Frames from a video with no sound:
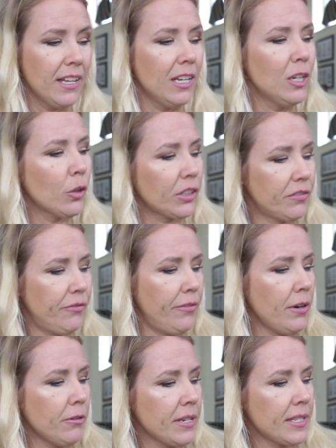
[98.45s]
looked
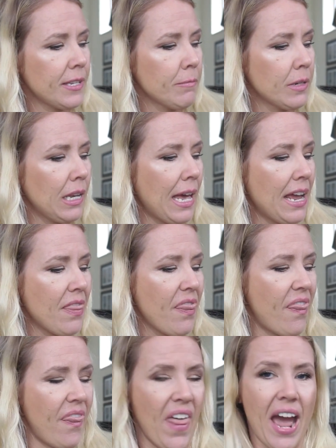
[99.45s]
very similar
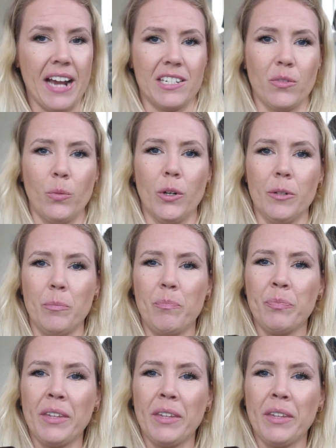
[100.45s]
in that one.